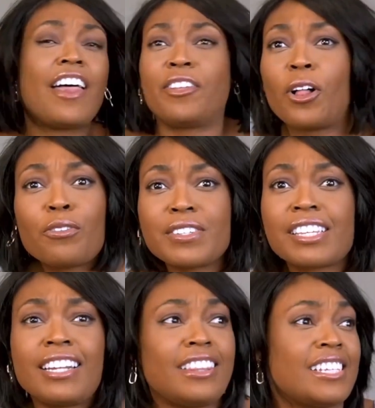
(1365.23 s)
and then all of a
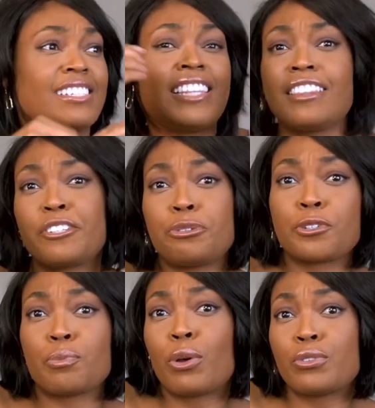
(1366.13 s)
sudden this thing that you
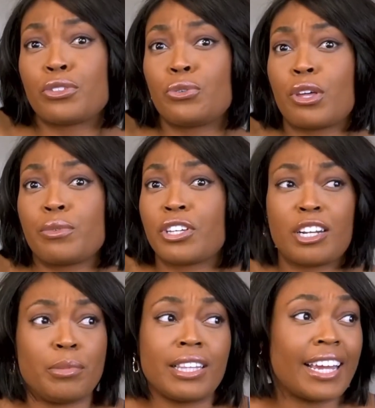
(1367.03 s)
were supposed to do that was going
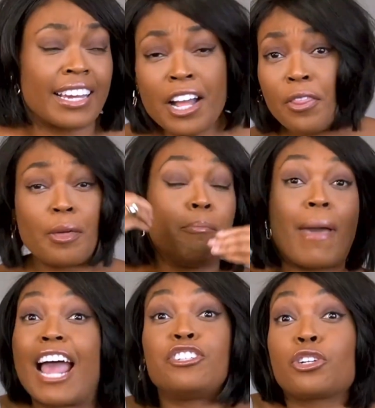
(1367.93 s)
to be like the
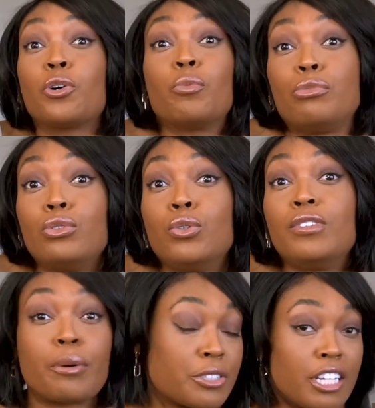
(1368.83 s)
magical move
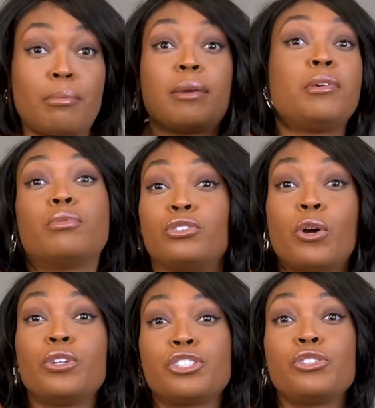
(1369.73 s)
that was going to make people
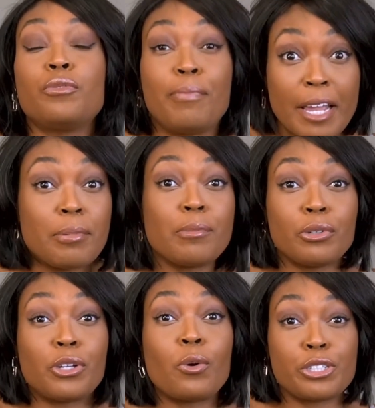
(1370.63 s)
notice you, made
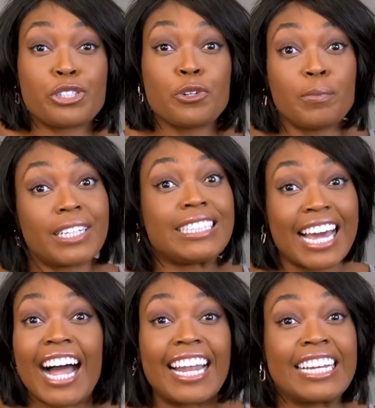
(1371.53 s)
people notice you, but
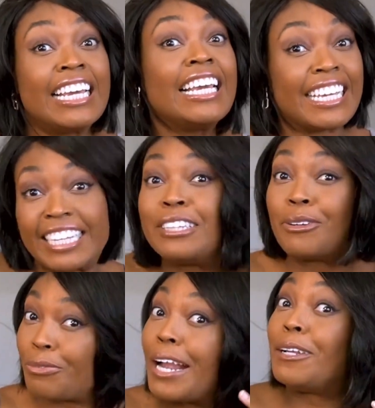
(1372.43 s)
not in
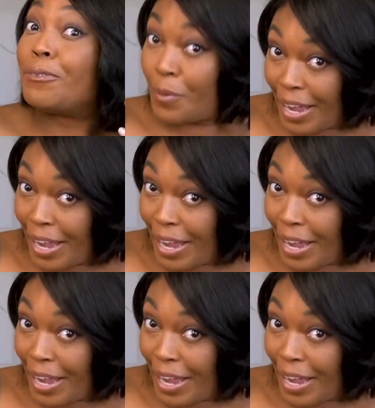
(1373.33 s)
the right